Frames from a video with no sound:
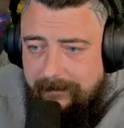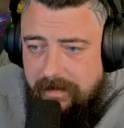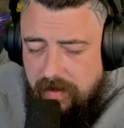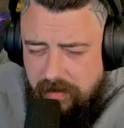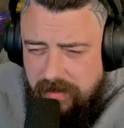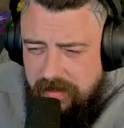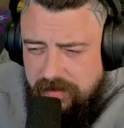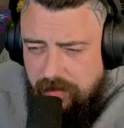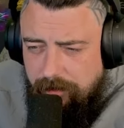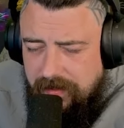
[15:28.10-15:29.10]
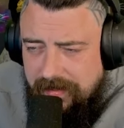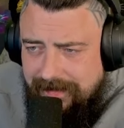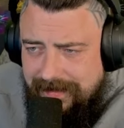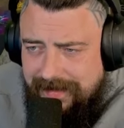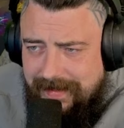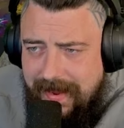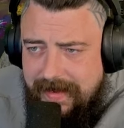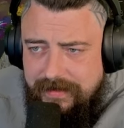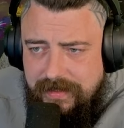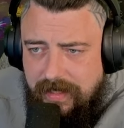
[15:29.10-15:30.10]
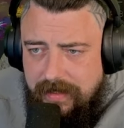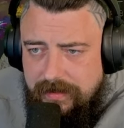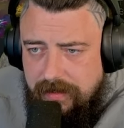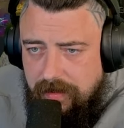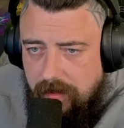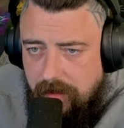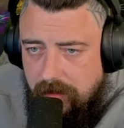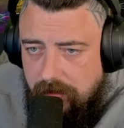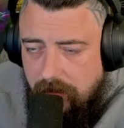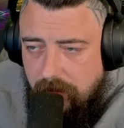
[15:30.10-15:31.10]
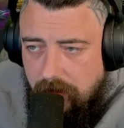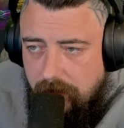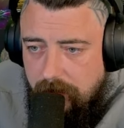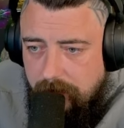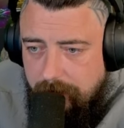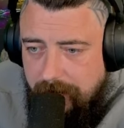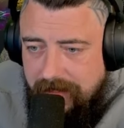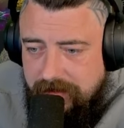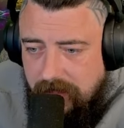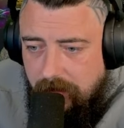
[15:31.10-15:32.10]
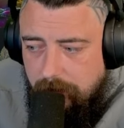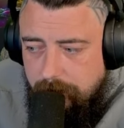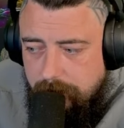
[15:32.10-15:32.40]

You're going to need something insane to get to the max out.